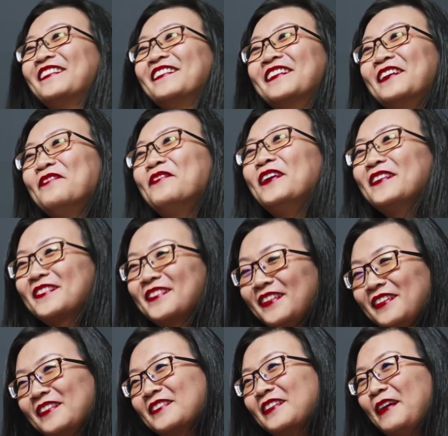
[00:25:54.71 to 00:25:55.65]
Give us
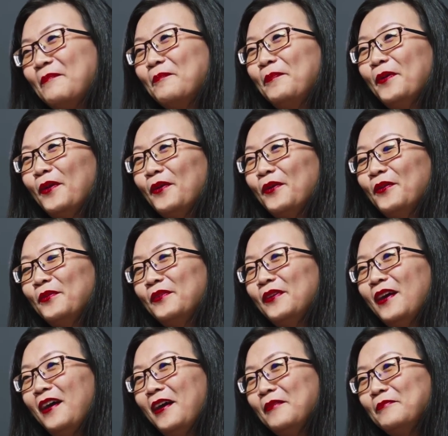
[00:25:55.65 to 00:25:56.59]
an example
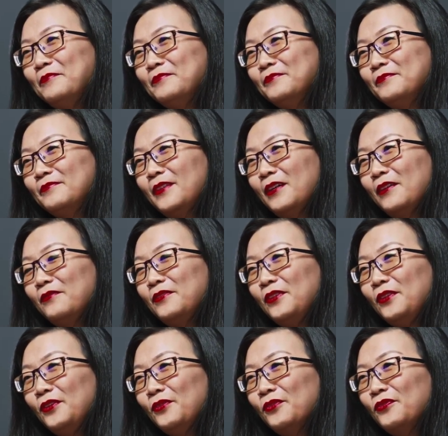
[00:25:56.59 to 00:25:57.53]
um, of
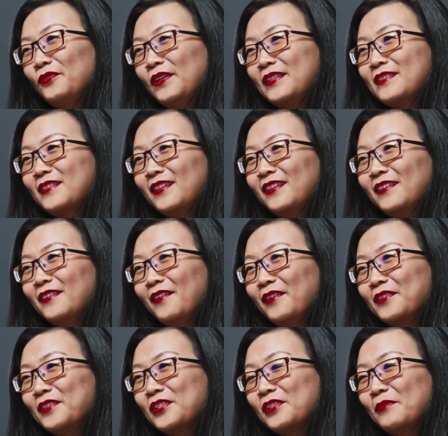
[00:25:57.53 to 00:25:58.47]
you facing
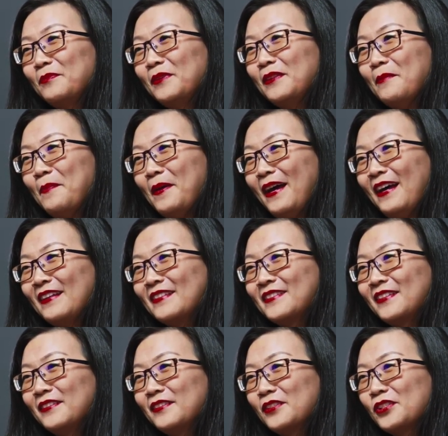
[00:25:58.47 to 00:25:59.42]
hardship in the past
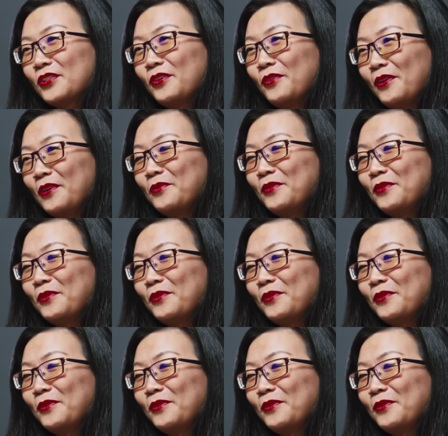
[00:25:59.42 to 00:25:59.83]
and show our